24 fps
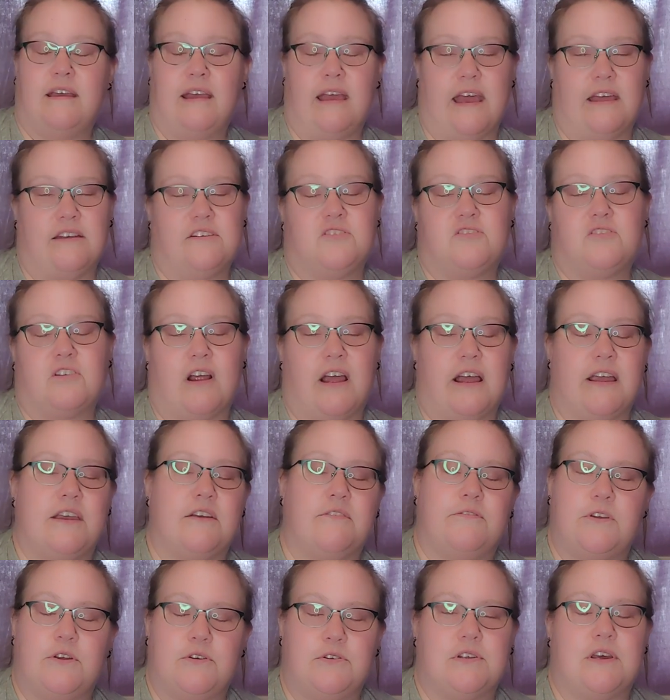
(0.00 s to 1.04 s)
had to try a
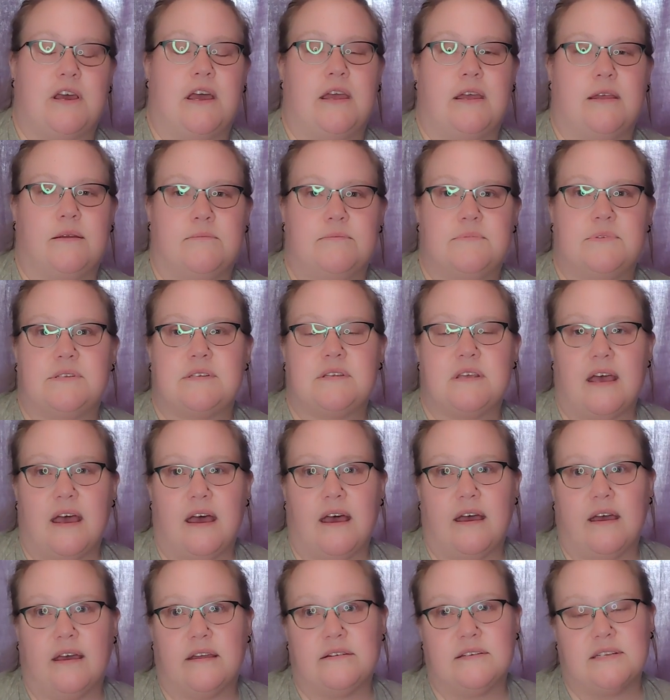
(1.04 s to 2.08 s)
few times
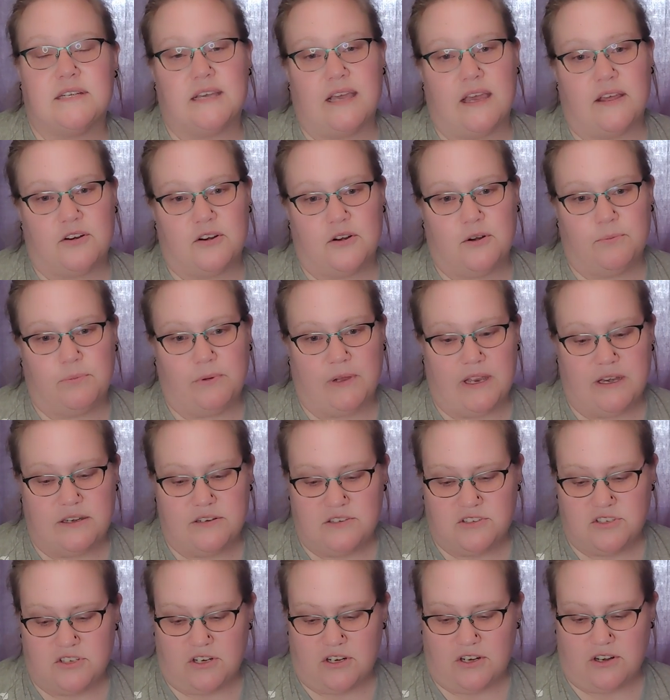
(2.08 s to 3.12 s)
to get her blood
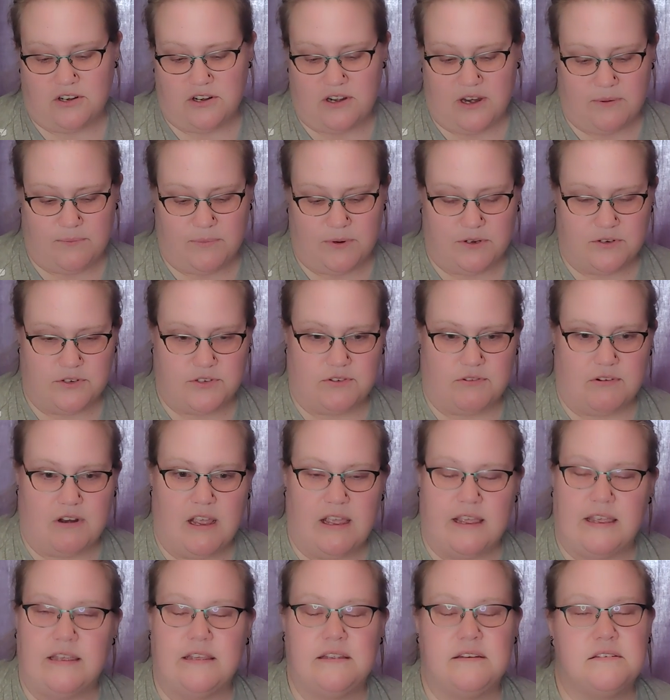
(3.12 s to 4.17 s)
sugar numbers
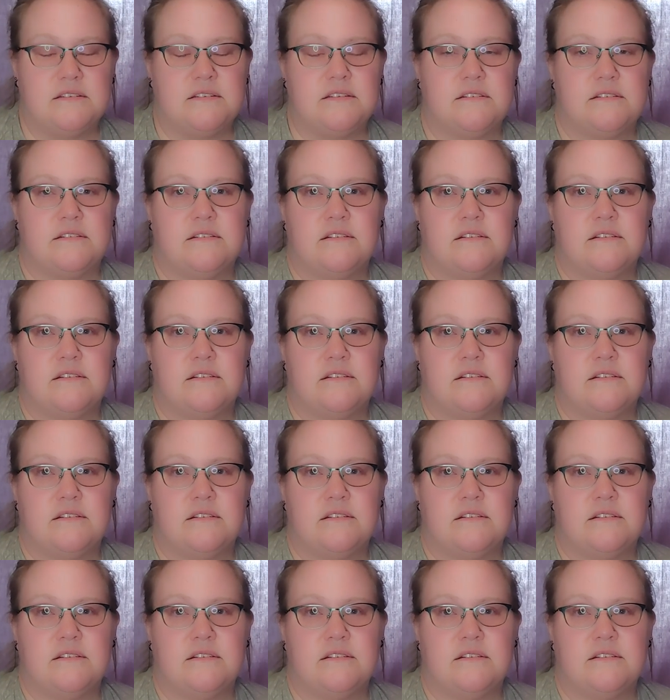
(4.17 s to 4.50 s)
right.